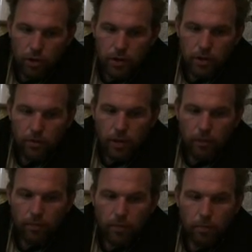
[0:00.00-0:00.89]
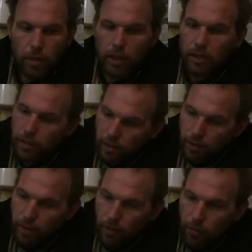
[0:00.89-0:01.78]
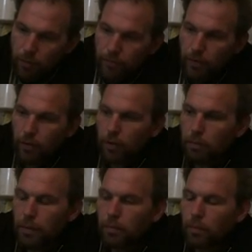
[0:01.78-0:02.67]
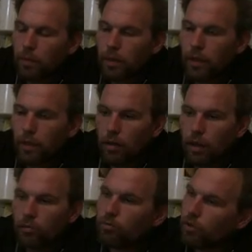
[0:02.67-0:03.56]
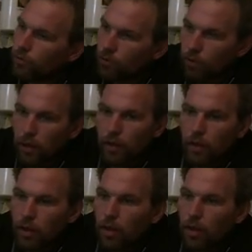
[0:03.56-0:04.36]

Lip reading: straight up for the money, didn't care whether or not people were getting hurt, just like